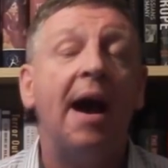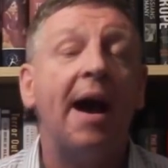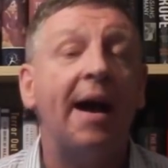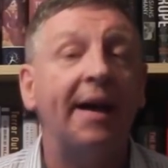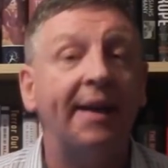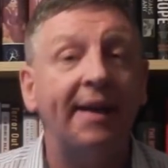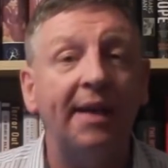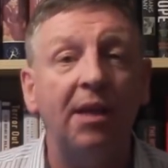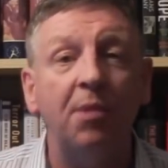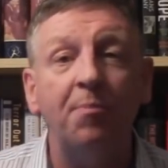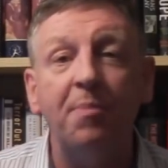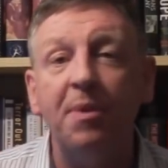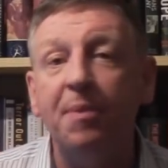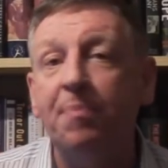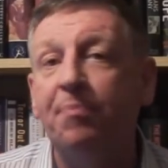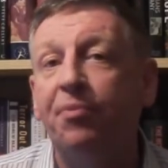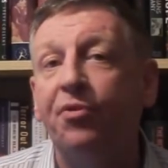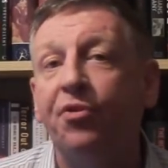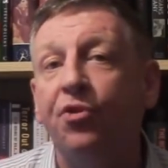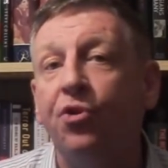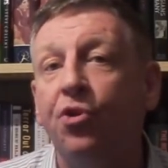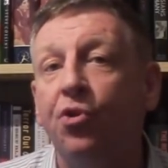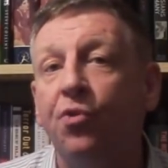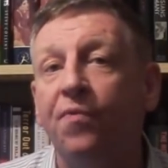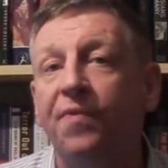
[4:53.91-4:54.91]
And I'll be
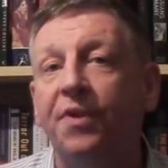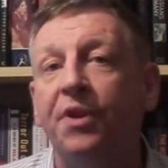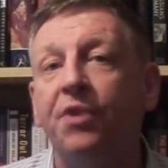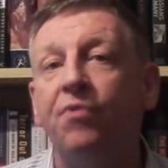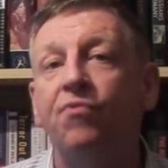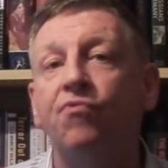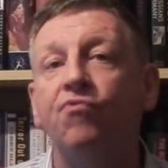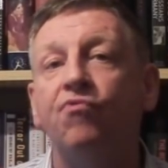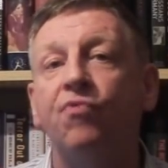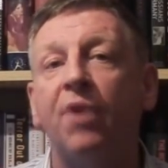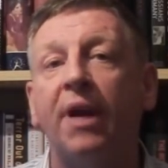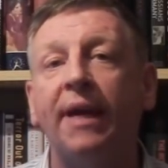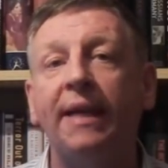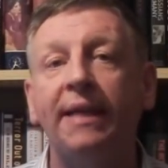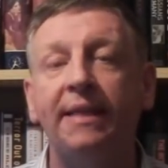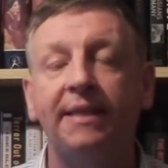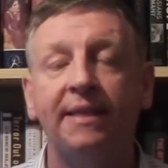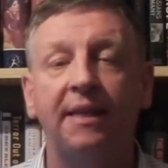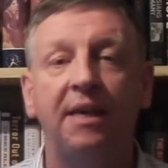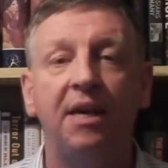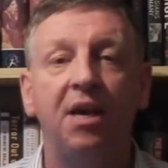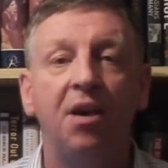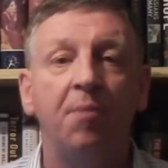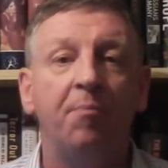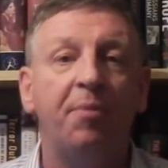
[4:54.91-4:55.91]
proven
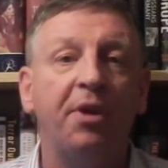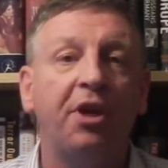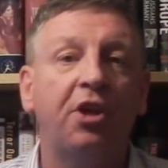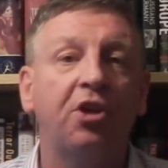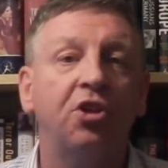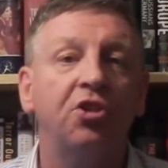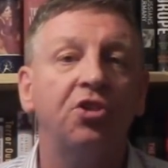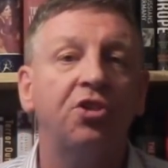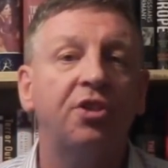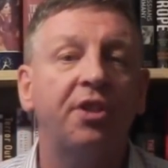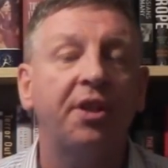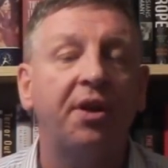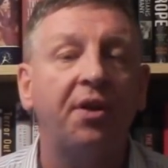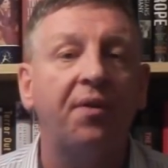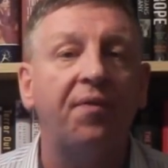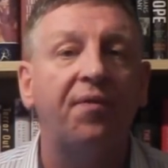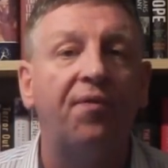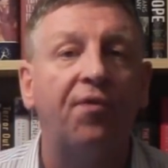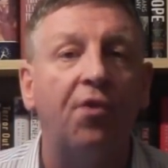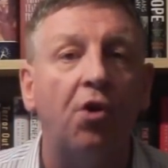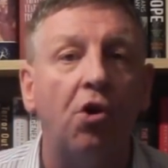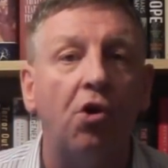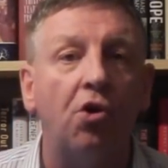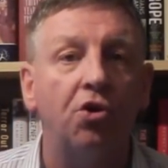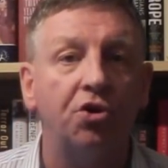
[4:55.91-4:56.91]
right, because there are
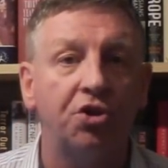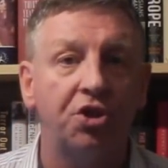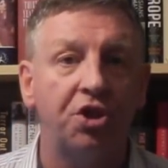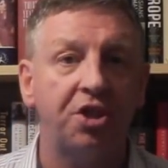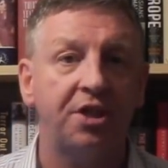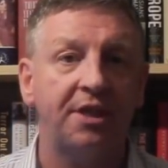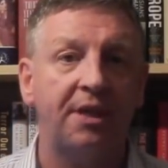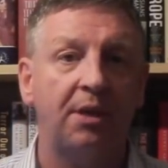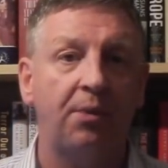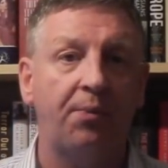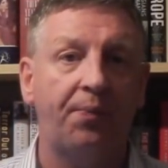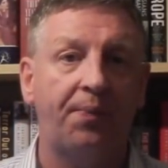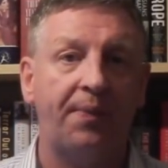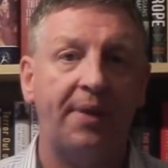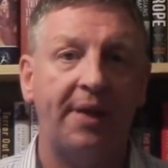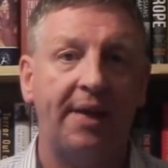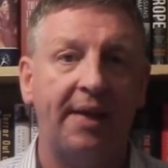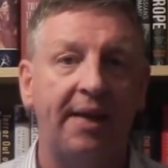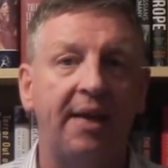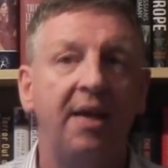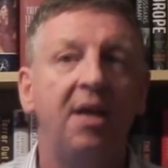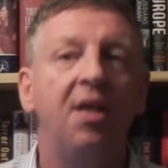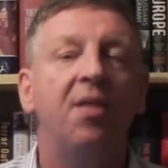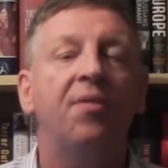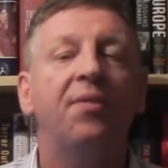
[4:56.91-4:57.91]
forces out
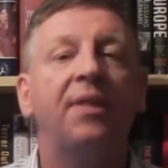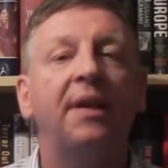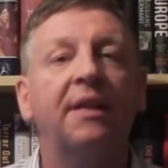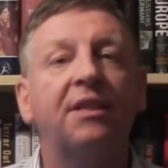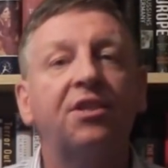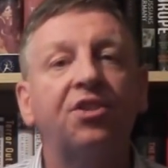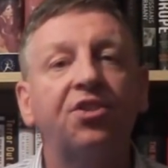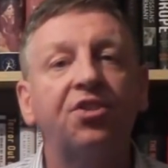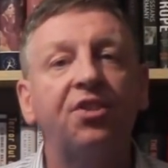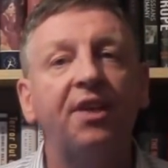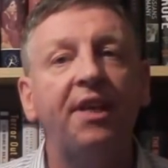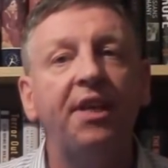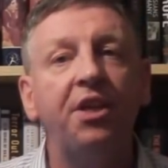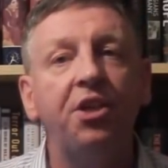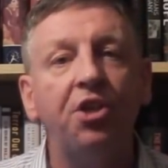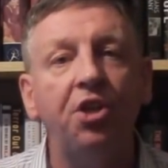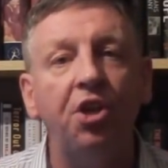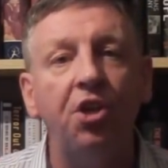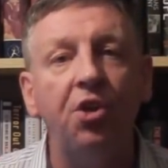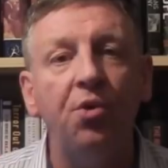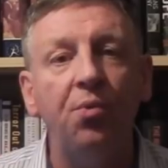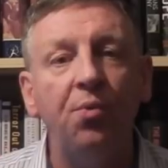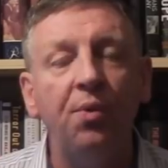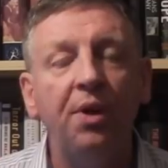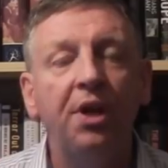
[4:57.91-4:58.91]
there that see
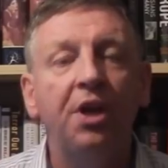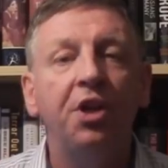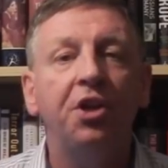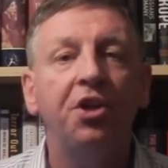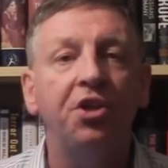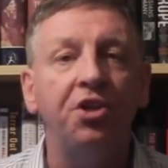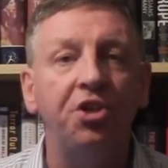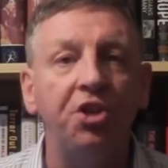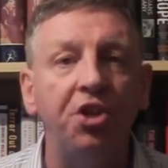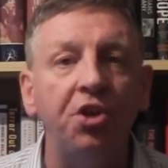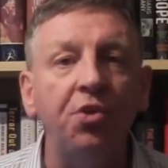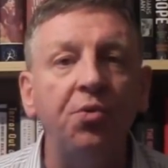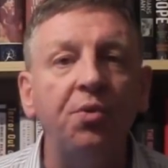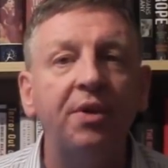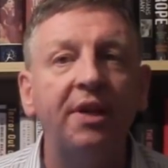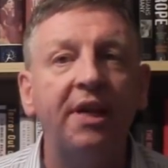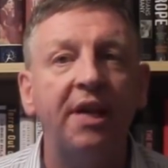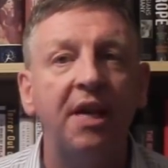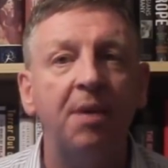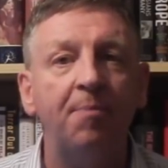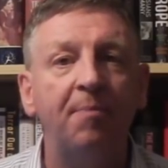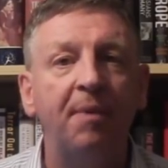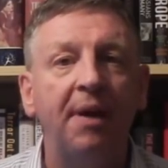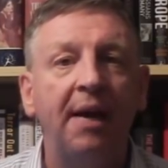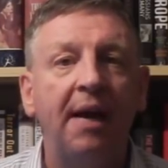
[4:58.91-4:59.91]
you,
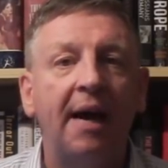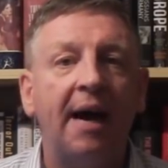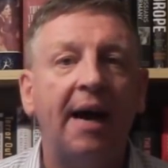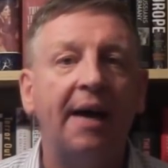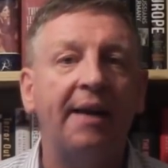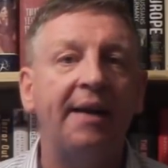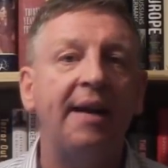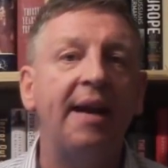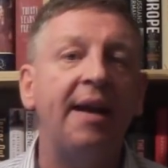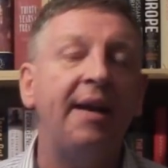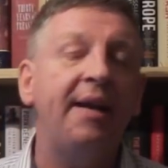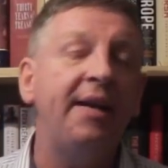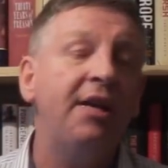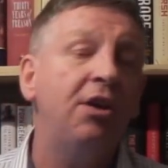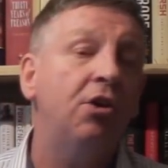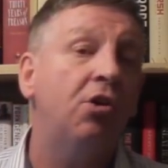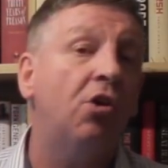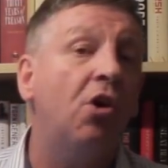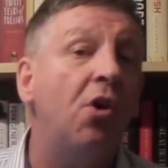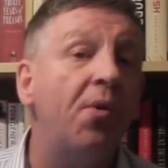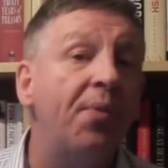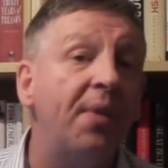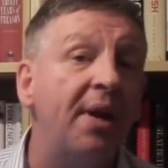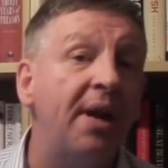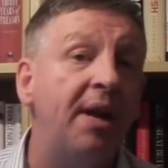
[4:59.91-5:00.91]
UKIP, and any
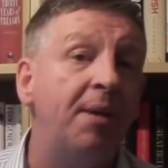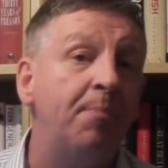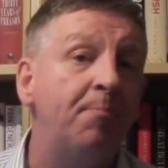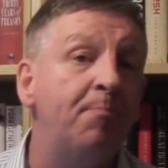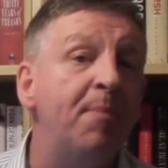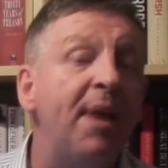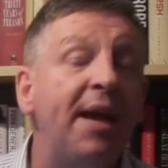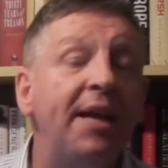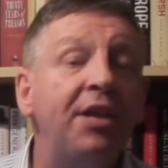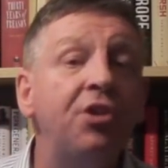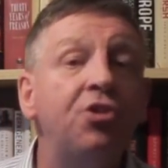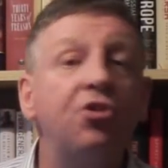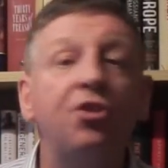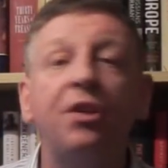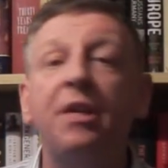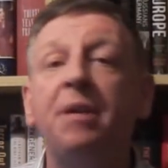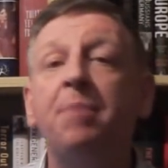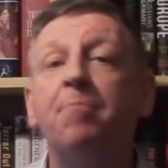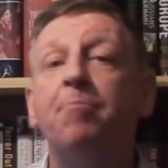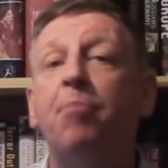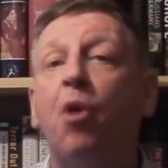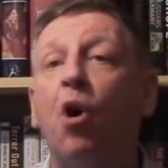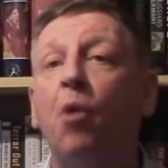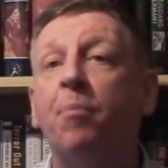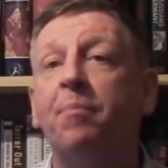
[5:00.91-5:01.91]
other
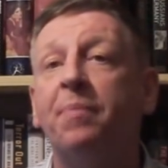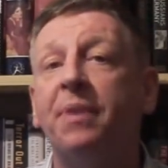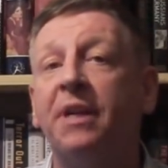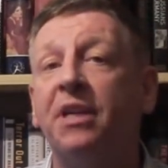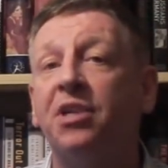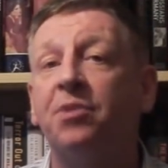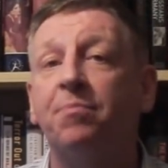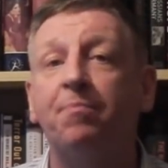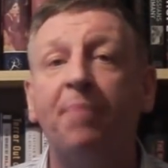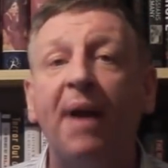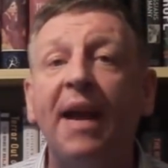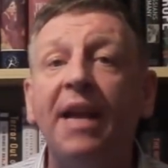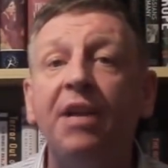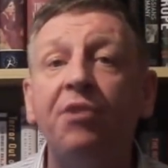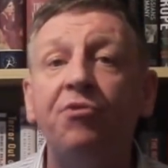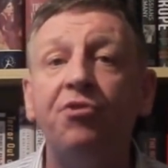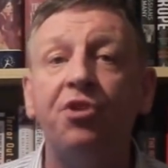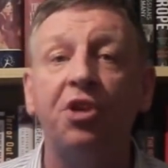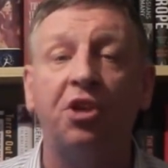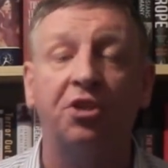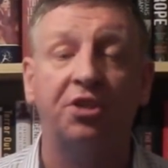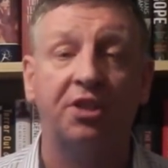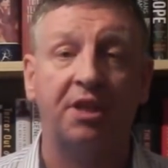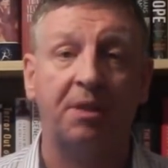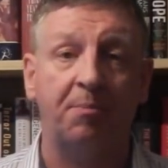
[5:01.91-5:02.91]
mainstream populist
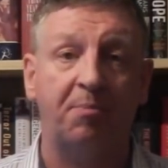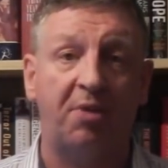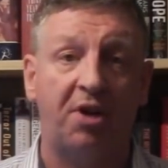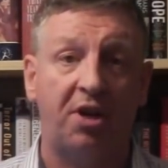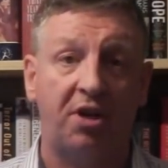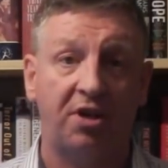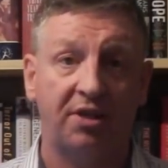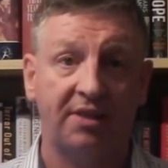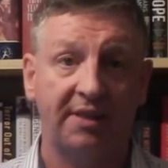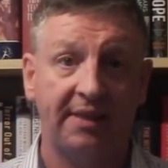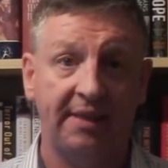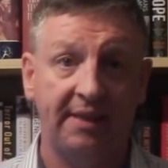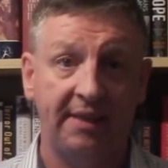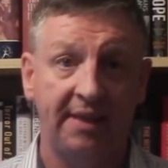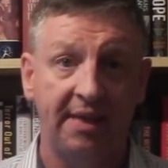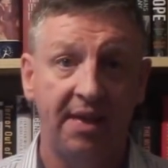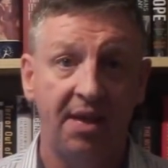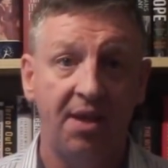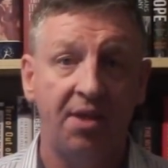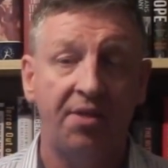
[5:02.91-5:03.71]
patriotic party.